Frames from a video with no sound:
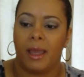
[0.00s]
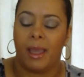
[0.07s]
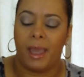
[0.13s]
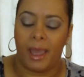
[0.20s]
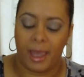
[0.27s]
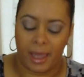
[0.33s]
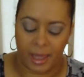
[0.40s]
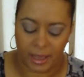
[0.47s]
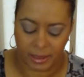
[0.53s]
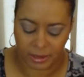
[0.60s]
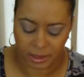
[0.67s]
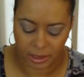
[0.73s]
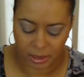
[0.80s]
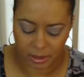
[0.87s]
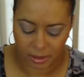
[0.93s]

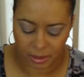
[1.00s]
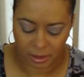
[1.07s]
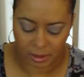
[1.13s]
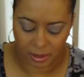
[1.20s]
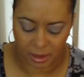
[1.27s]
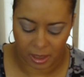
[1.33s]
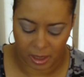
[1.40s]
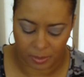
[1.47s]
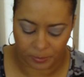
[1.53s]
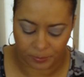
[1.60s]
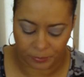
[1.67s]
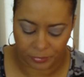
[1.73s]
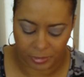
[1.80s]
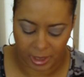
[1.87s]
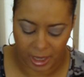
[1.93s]
And yeah,
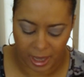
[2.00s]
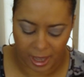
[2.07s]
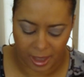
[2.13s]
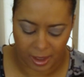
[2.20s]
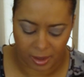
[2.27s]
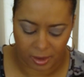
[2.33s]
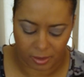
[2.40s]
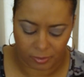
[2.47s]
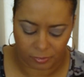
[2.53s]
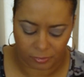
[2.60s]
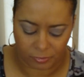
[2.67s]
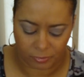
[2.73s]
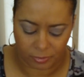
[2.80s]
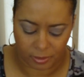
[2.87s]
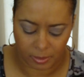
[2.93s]
they have
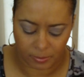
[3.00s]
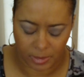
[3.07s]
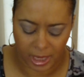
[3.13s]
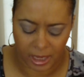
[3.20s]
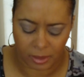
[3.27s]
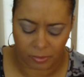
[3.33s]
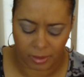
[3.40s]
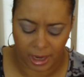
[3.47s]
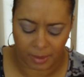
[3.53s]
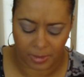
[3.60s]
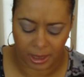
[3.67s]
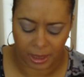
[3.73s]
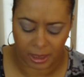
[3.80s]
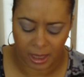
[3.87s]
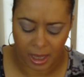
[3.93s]

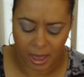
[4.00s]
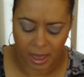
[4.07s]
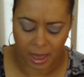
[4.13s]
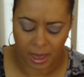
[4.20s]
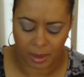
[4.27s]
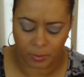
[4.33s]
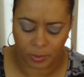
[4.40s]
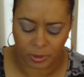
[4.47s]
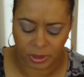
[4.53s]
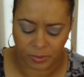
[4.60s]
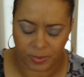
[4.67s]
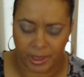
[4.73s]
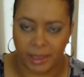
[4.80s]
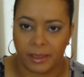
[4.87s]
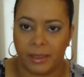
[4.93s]
panoramic, and
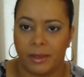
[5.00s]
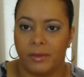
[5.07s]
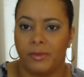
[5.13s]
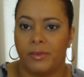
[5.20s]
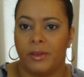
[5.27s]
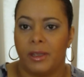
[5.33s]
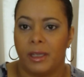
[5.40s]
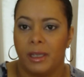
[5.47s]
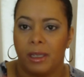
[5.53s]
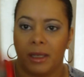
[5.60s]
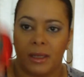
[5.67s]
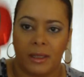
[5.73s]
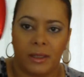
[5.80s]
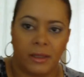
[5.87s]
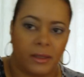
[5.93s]
perspective.
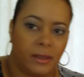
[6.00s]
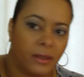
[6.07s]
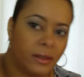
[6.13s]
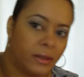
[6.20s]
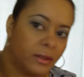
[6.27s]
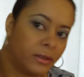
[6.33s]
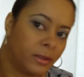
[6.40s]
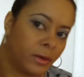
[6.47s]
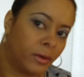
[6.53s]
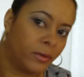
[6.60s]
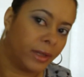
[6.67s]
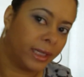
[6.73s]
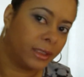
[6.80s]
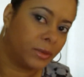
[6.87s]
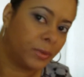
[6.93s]
So
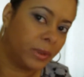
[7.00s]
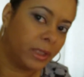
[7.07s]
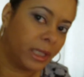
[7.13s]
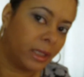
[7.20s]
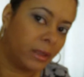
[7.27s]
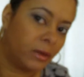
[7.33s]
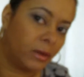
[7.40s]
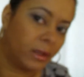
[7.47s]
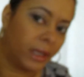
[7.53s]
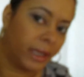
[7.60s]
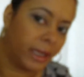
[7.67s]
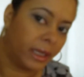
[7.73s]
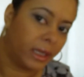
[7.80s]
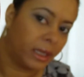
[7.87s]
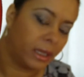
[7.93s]
that's what they look
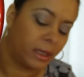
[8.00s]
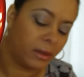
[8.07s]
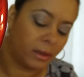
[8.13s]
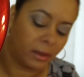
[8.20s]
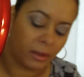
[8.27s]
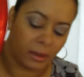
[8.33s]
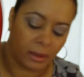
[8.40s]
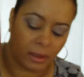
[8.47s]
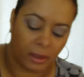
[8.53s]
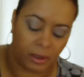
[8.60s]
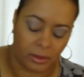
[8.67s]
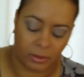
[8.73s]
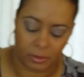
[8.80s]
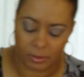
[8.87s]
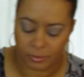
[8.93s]
like
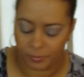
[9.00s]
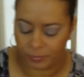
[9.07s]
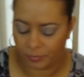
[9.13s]
here.